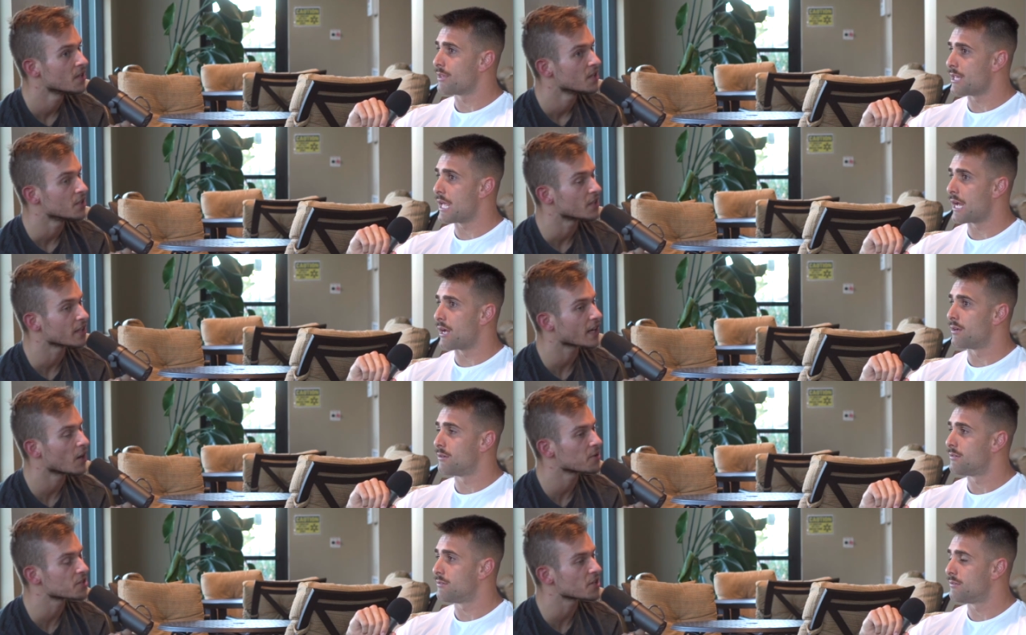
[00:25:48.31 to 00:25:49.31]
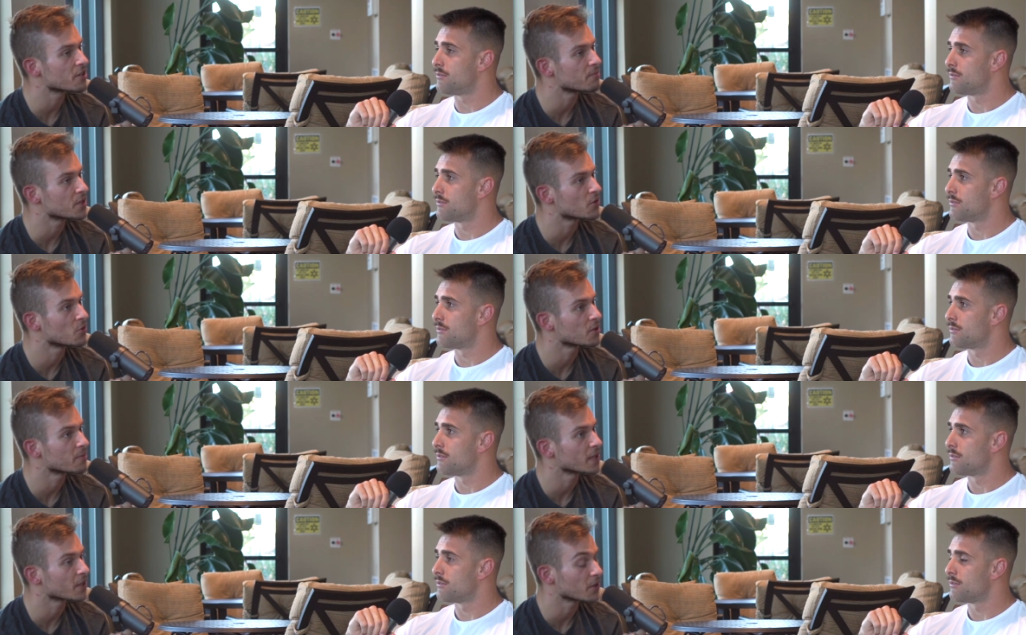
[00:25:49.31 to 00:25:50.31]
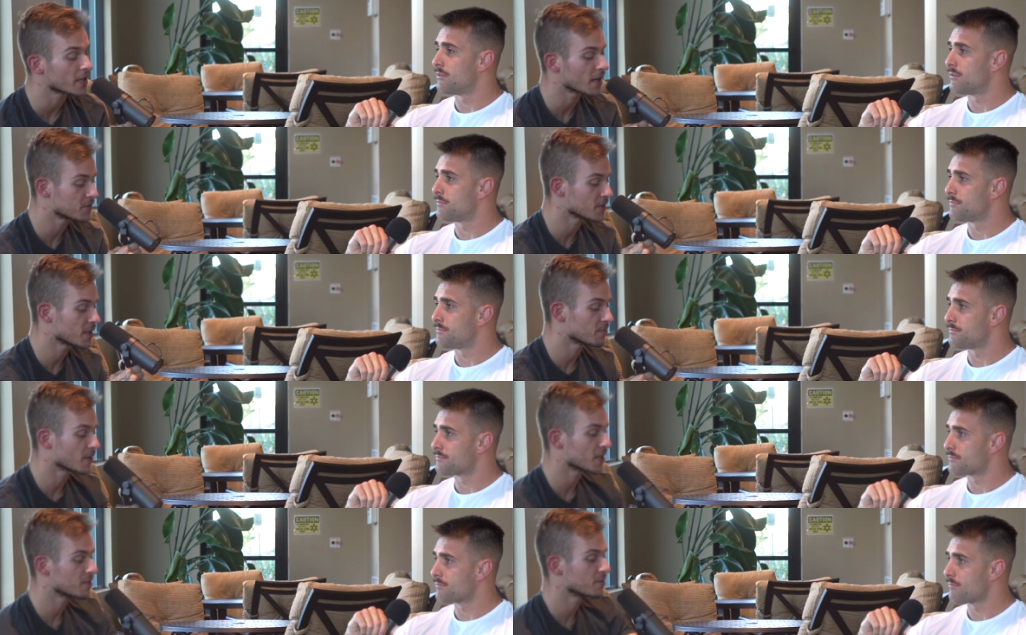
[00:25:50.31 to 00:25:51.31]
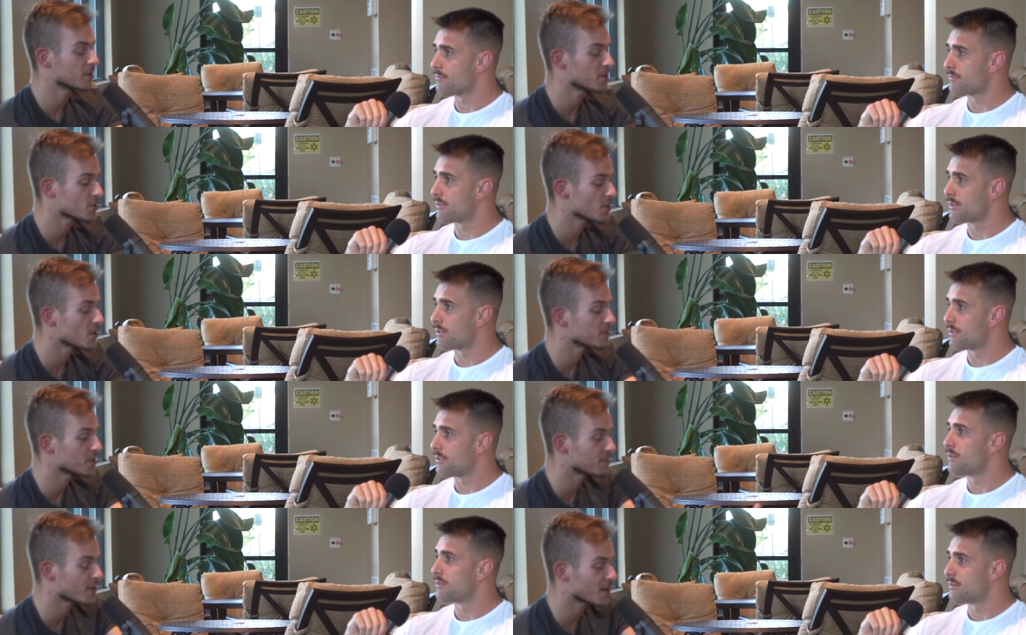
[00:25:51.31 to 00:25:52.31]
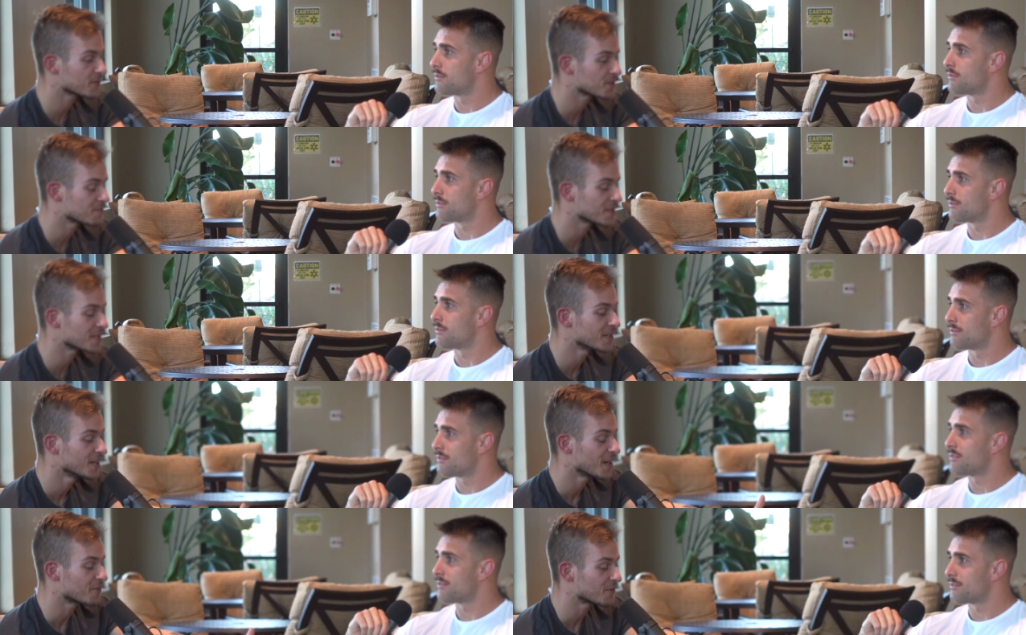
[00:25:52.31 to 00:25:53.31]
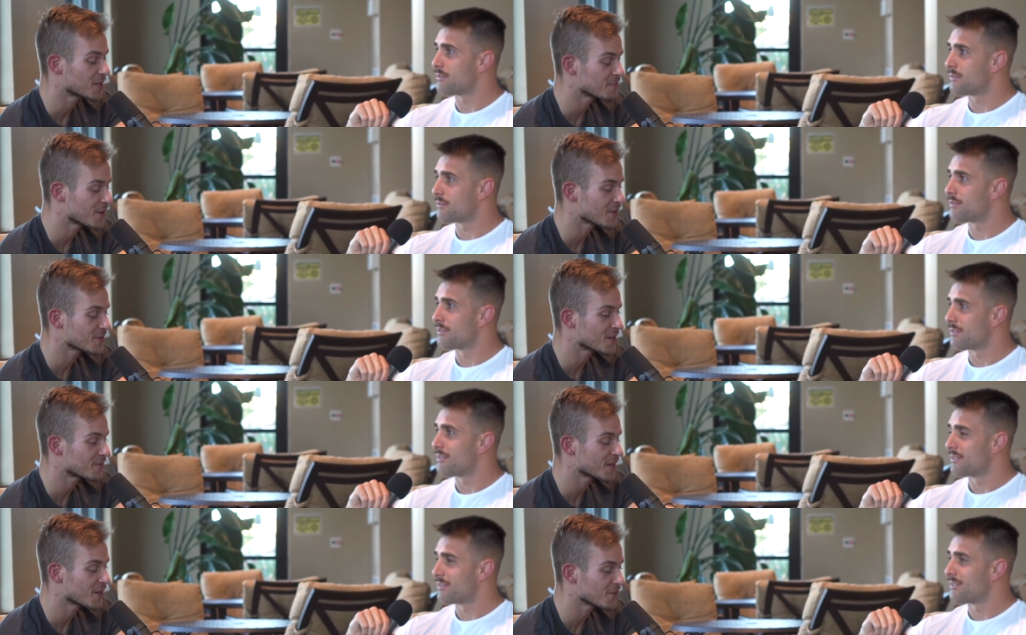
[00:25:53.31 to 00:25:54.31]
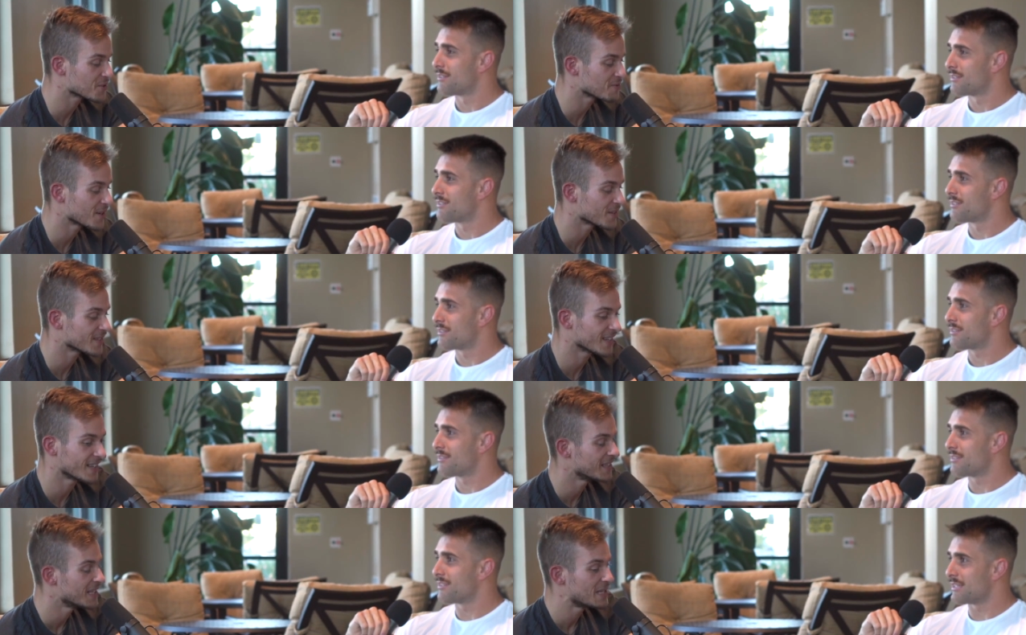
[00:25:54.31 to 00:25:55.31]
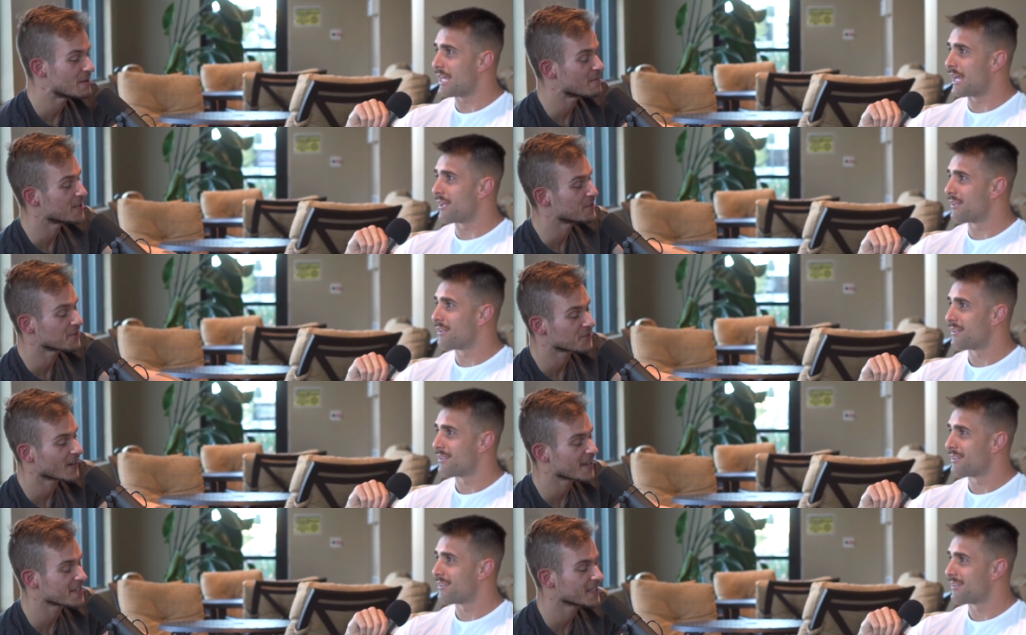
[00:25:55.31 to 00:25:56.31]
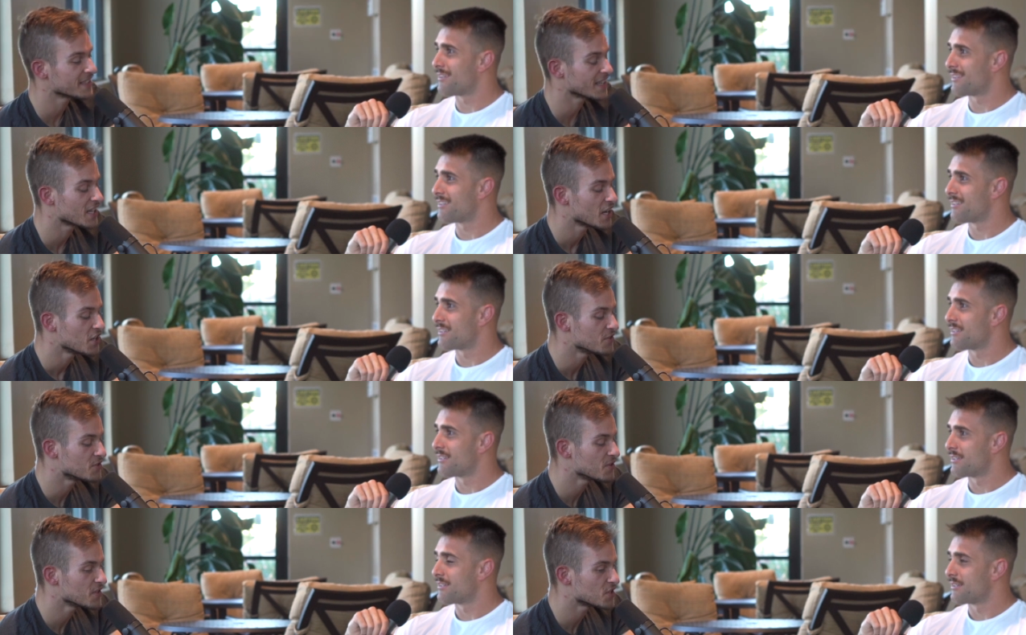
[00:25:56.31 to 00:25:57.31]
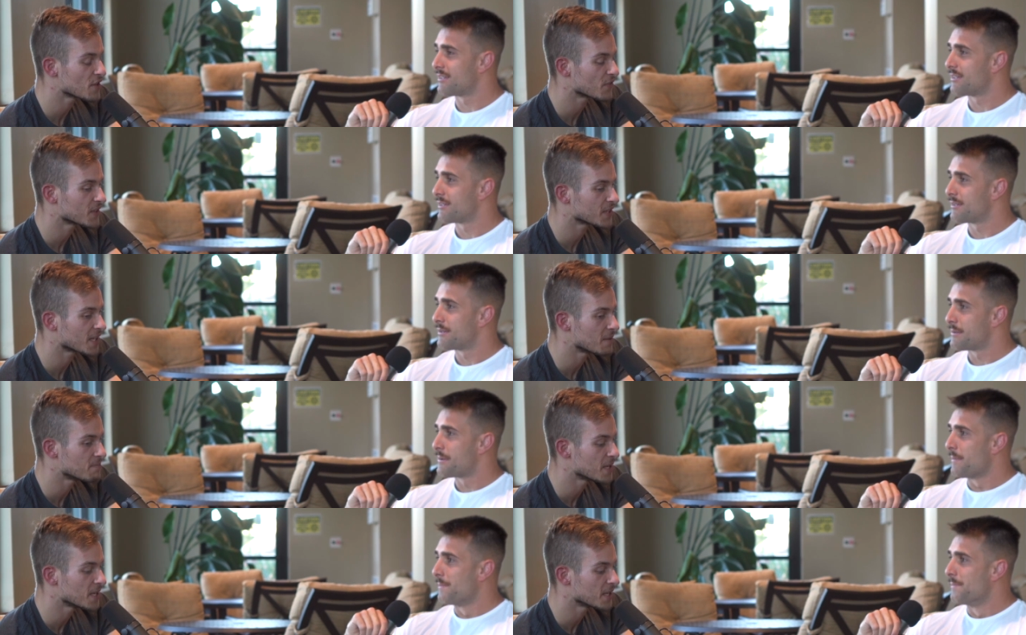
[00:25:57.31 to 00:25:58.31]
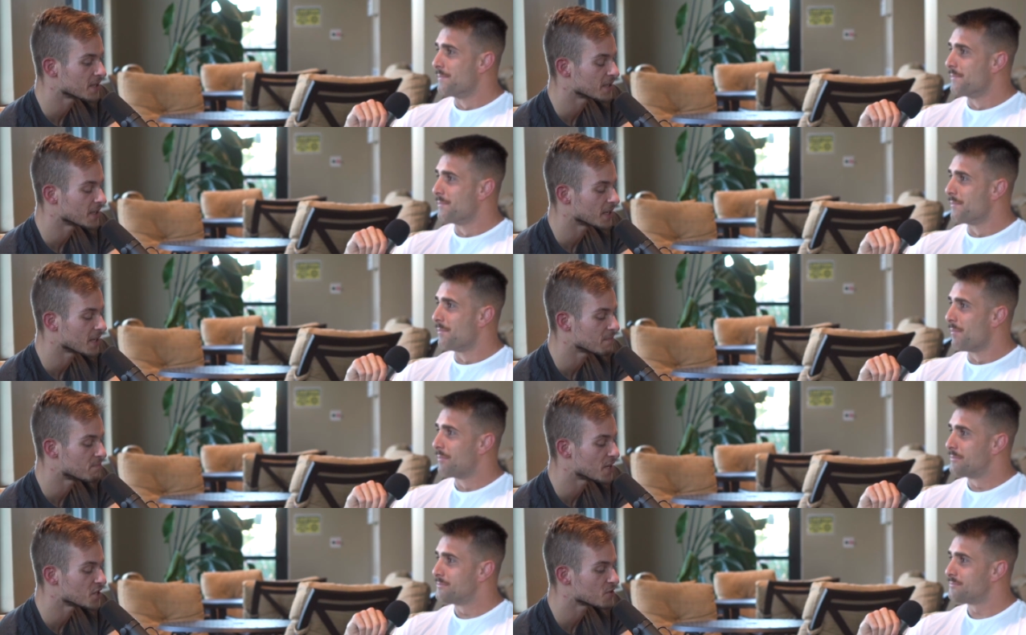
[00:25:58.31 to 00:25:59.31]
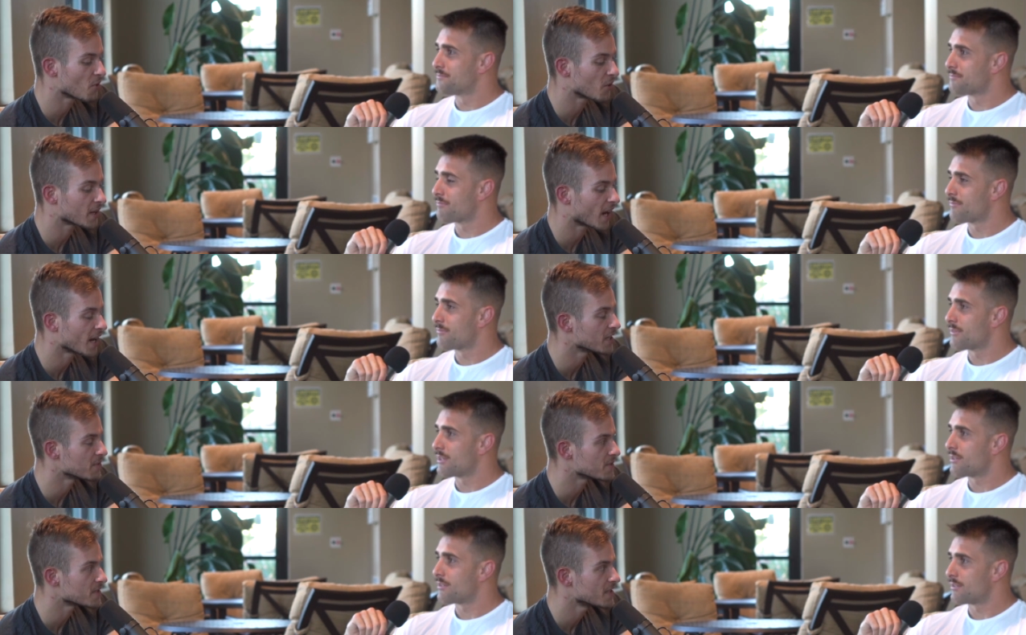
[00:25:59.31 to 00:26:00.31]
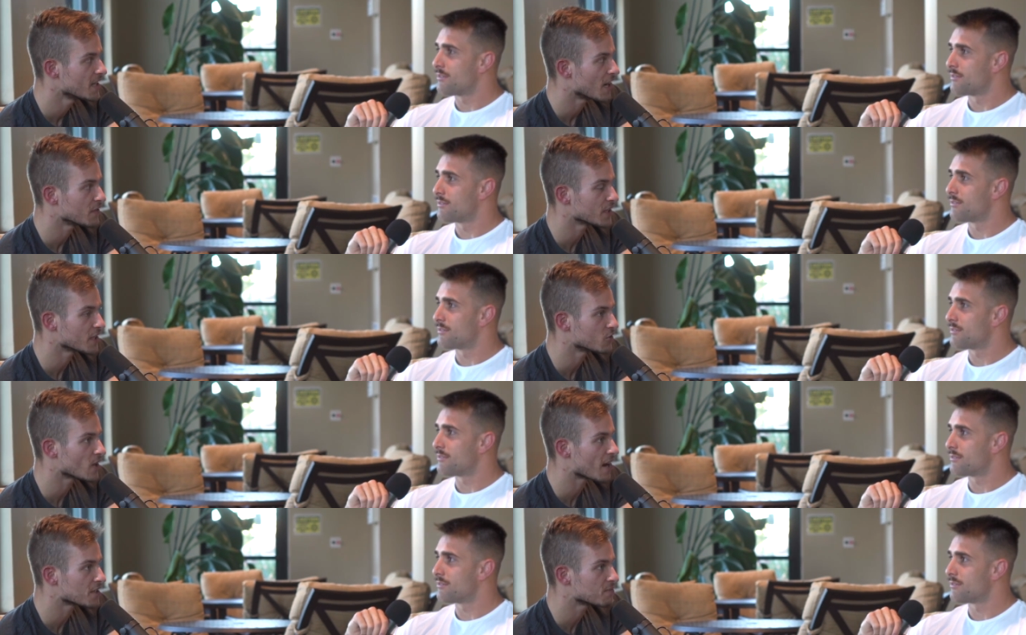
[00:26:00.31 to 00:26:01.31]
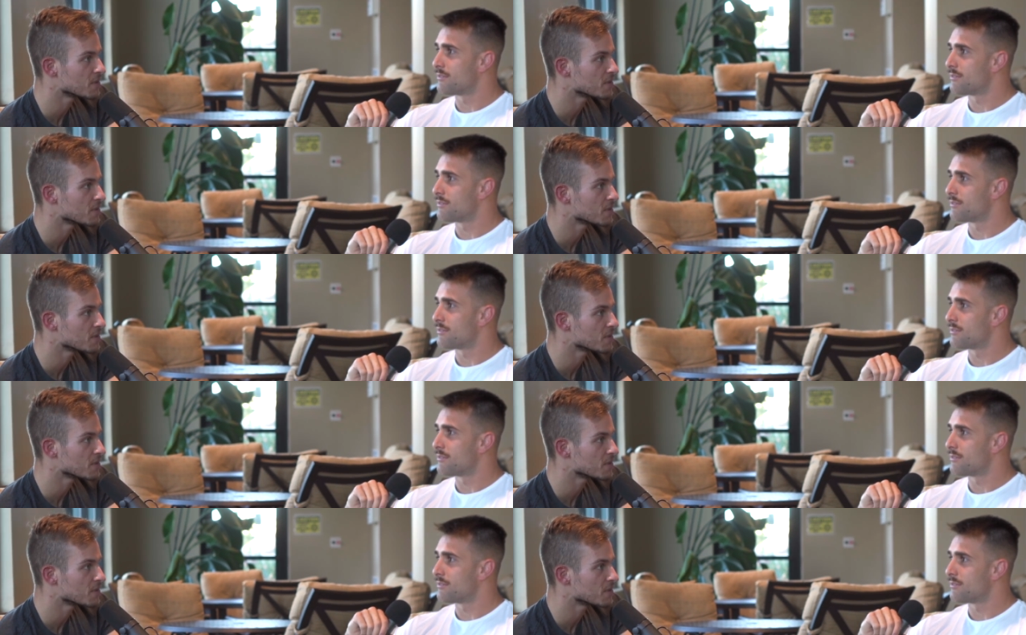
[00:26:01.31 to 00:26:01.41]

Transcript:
Speaker 1: Yeah. You know, like I always thought it'd be cool to be like, okay, I've done a bodybuilding show, I've done a powerlifting meet, I've ran a marathon, I've ran an ultra marathon, yeah. maybe I do a triathlon. Like you do these different kind of big uh, benchmark items I feel like it grabs